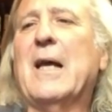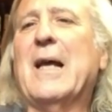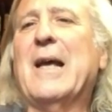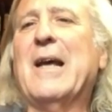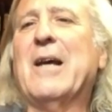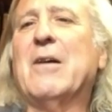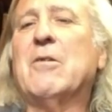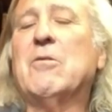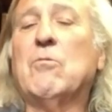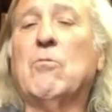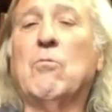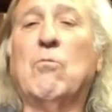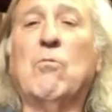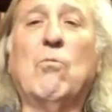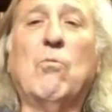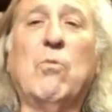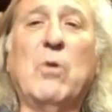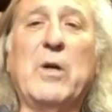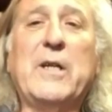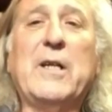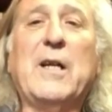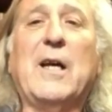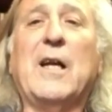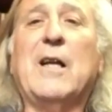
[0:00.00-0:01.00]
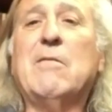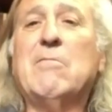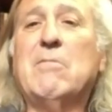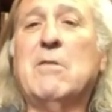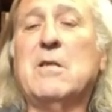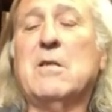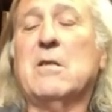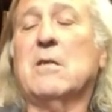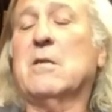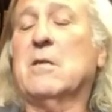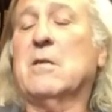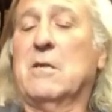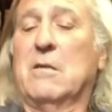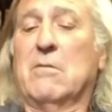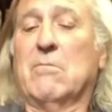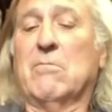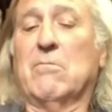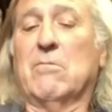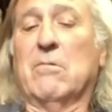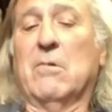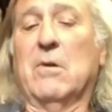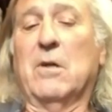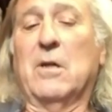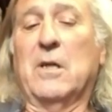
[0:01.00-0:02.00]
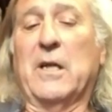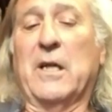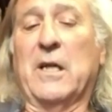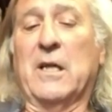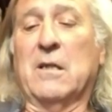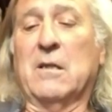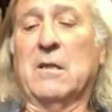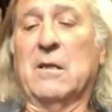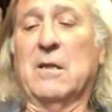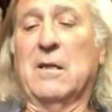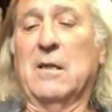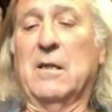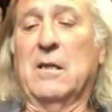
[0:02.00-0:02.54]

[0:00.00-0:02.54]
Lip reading: And when I was running,